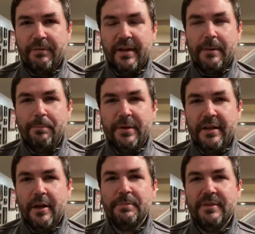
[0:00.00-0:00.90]
I've got a
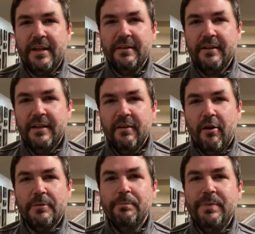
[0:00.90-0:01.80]
big update
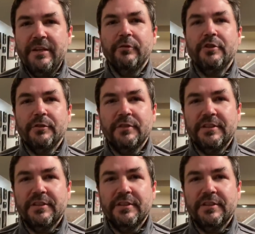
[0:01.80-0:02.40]
on Beetlejuice.